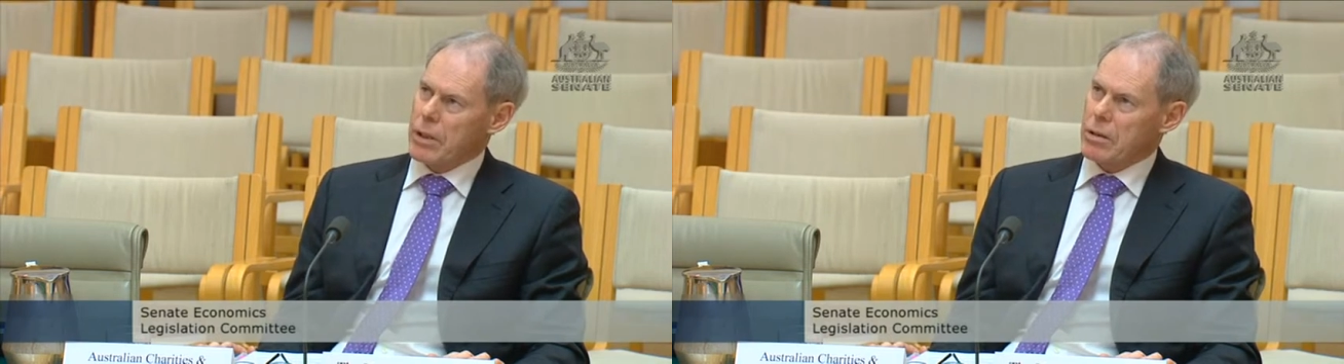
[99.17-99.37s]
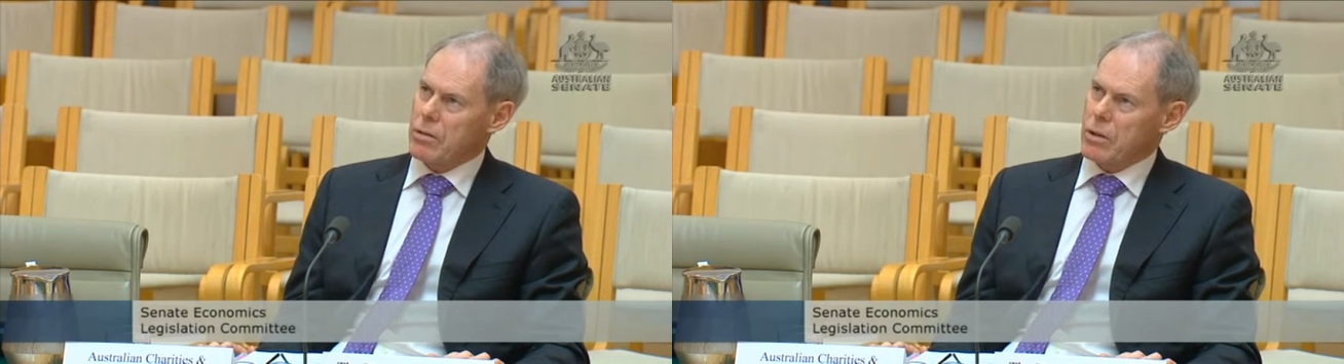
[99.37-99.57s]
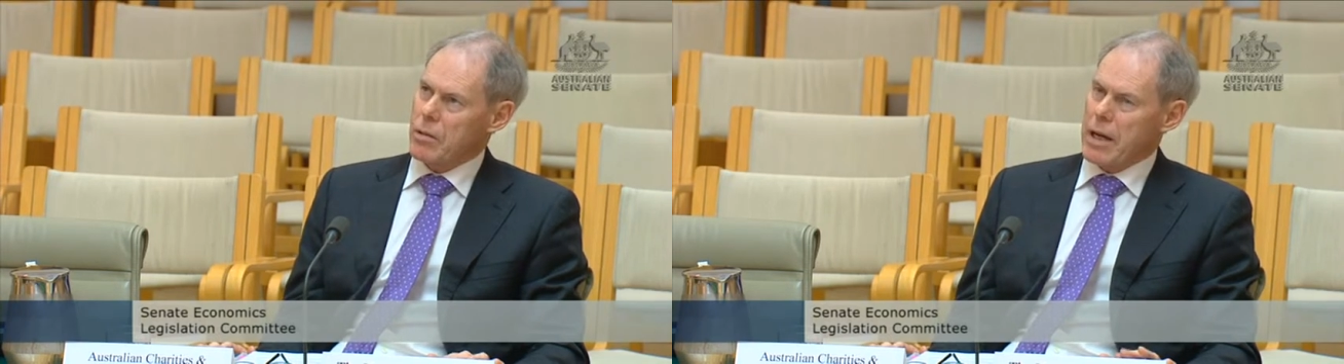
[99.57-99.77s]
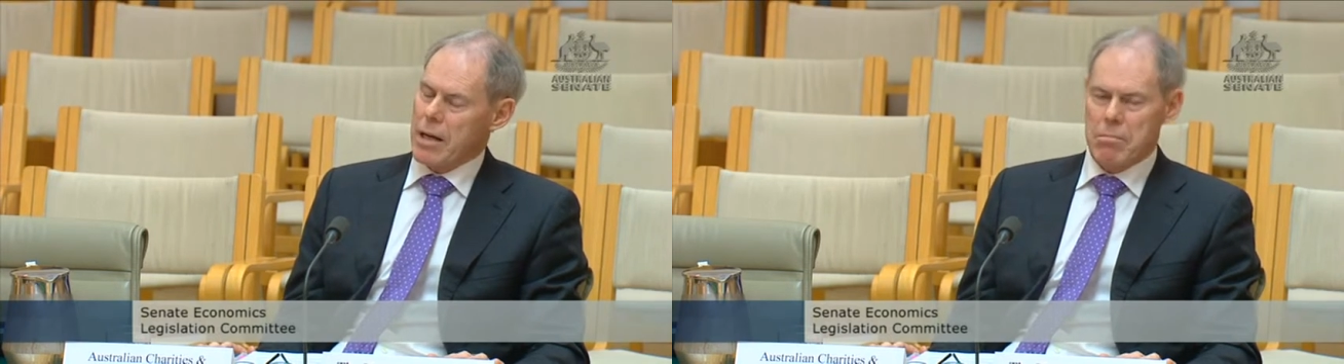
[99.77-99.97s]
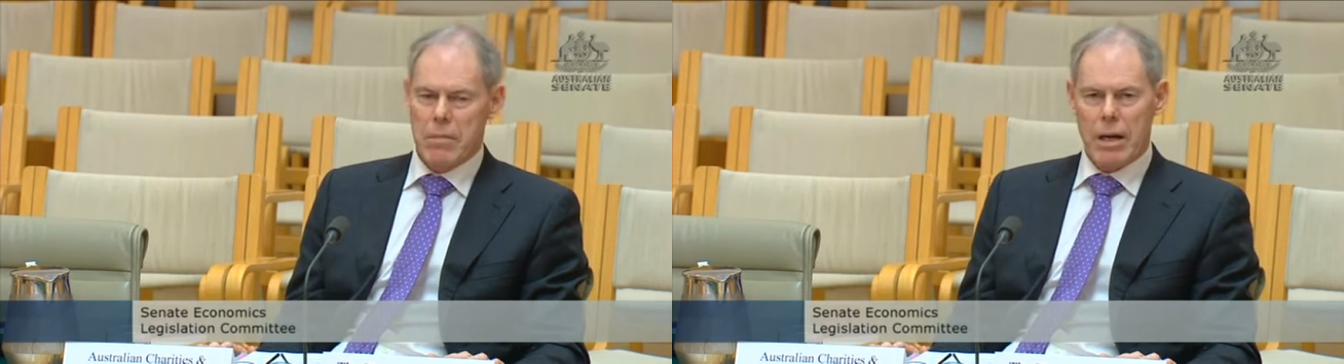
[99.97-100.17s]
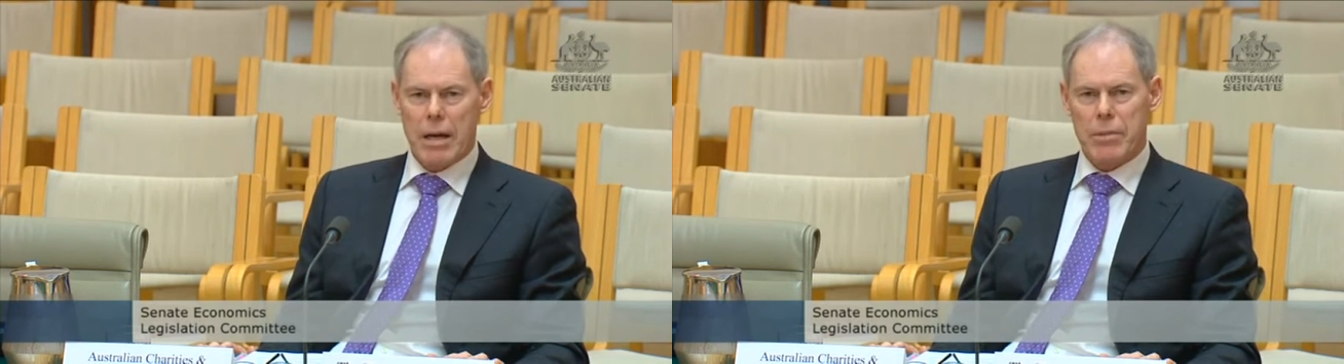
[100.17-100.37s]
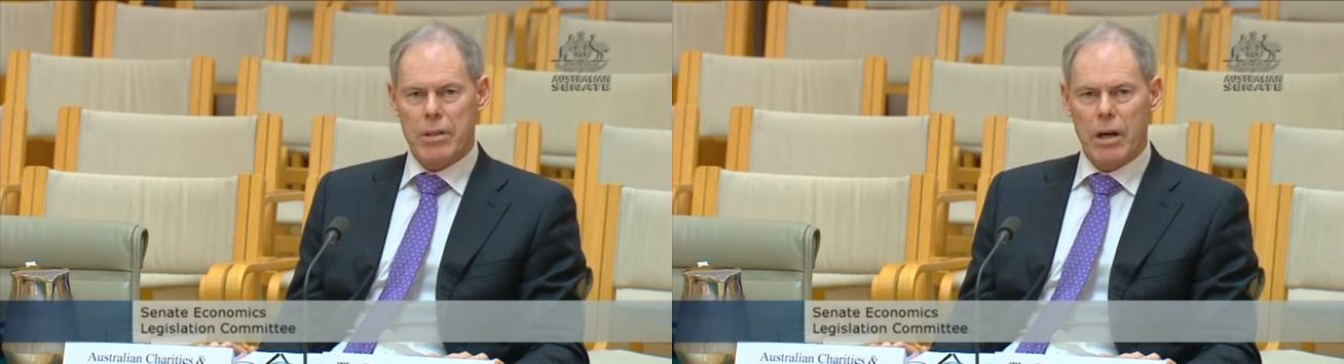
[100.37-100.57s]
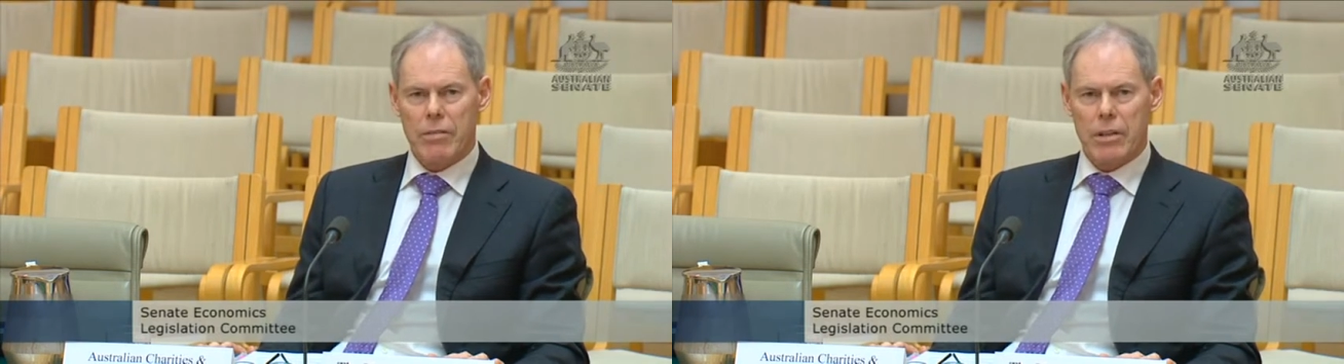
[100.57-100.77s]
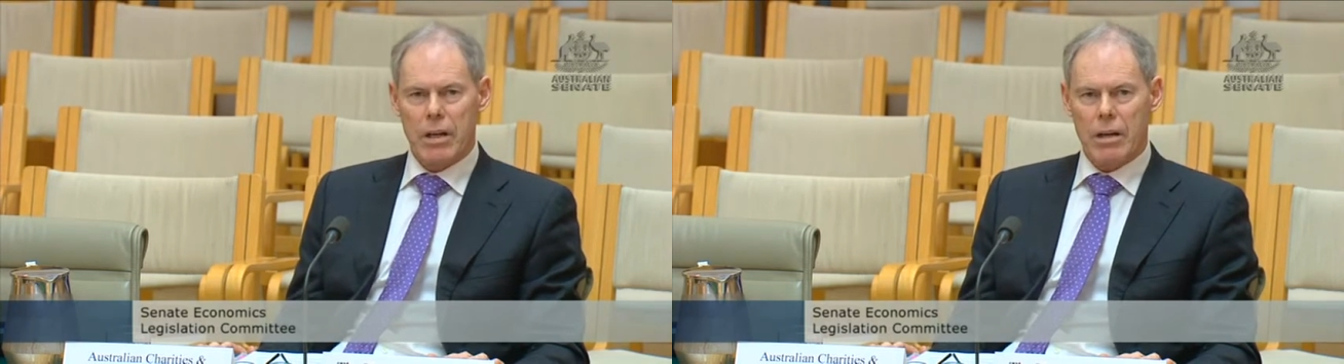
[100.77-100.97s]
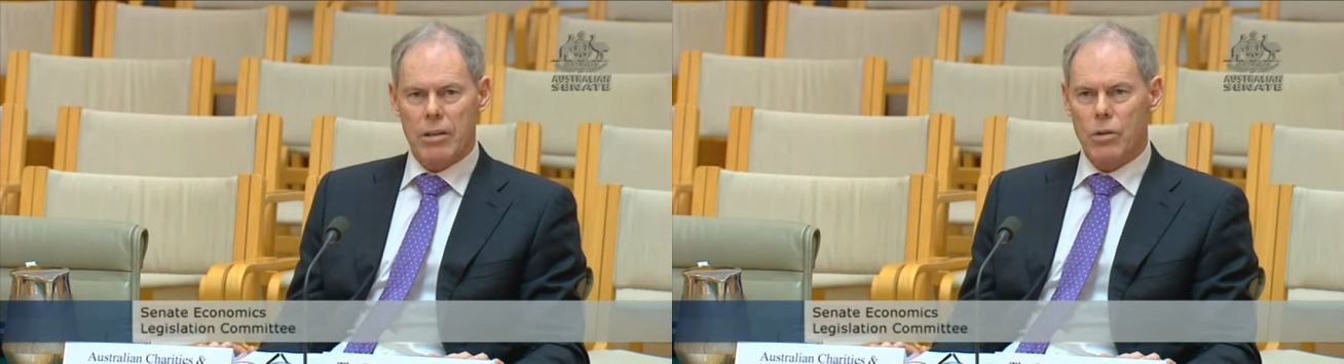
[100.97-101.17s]
could talk about my appetite for
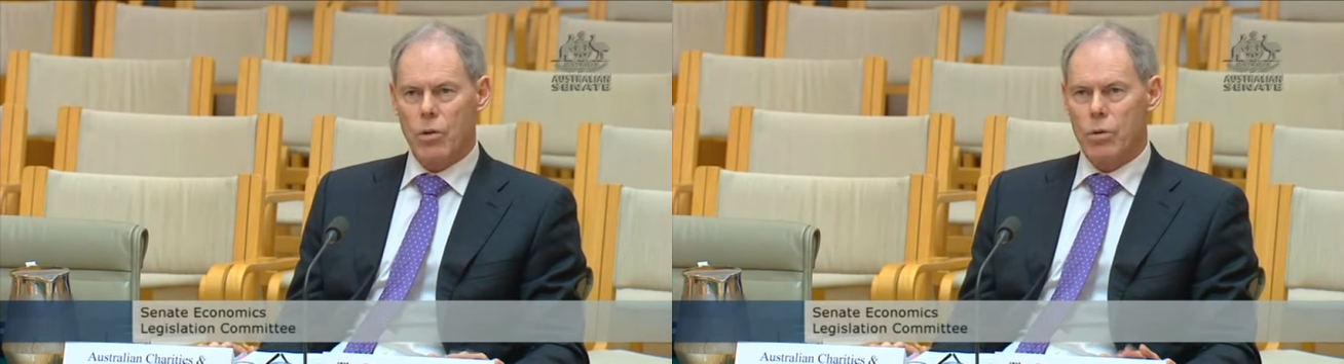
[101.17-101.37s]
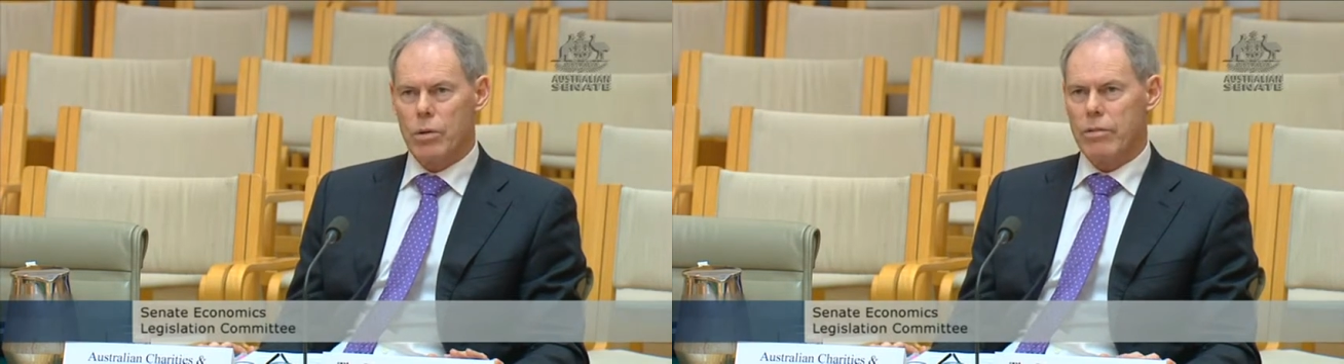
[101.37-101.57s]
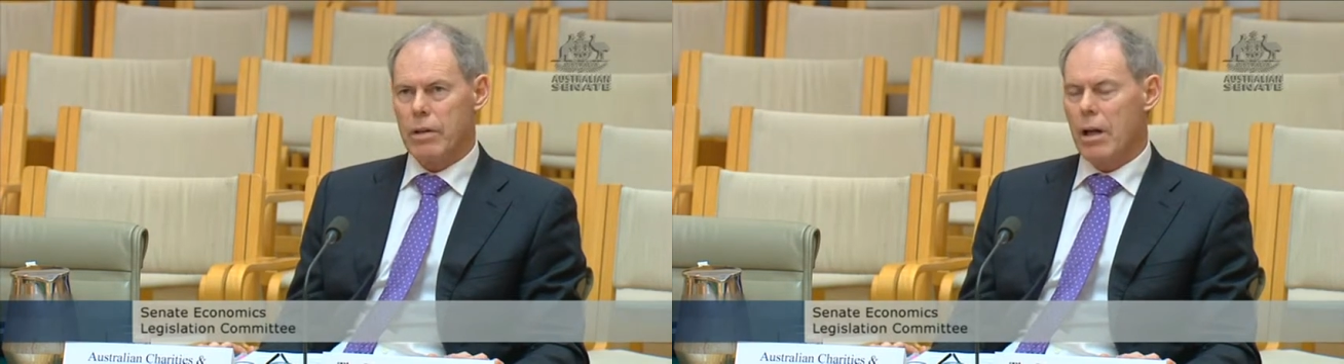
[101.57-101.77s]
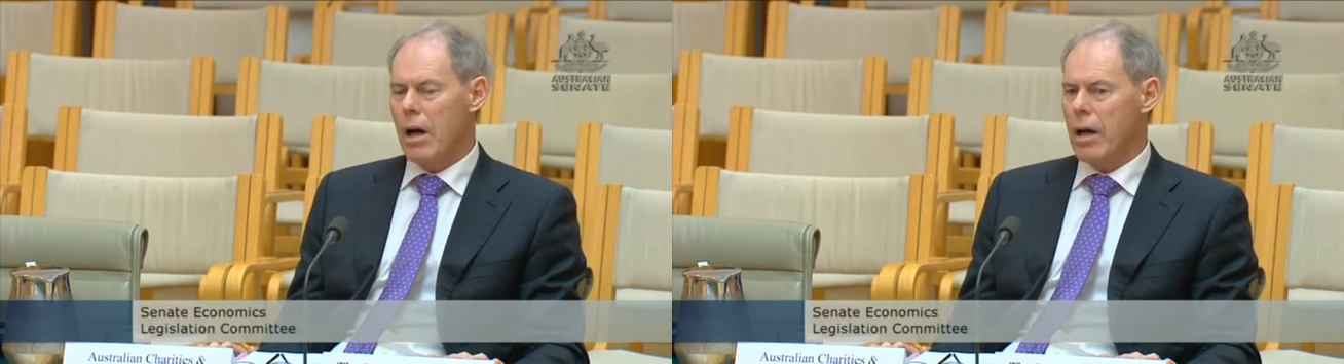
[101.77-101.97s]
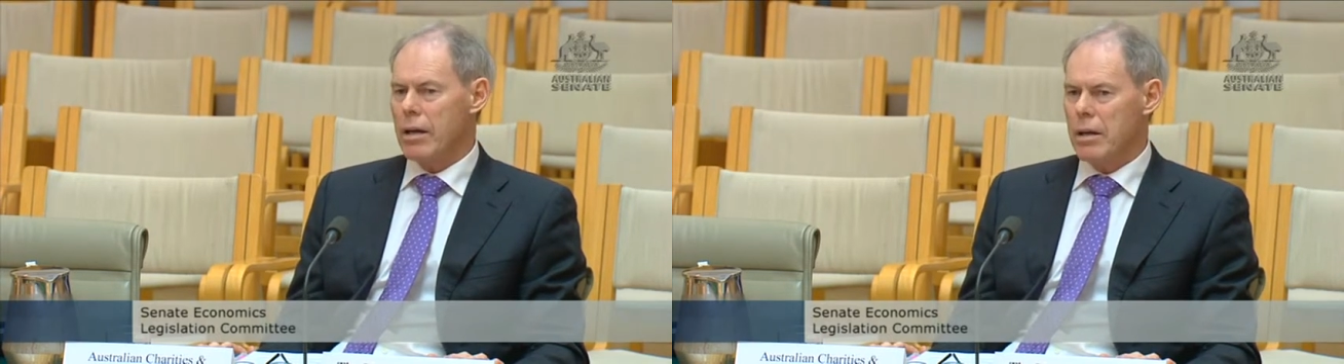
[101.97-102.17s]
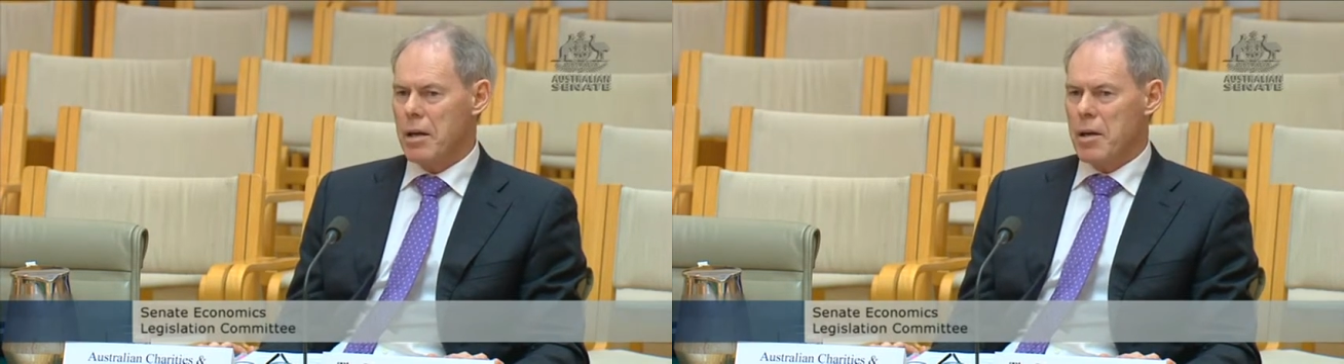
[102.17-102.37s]
going to court if you like,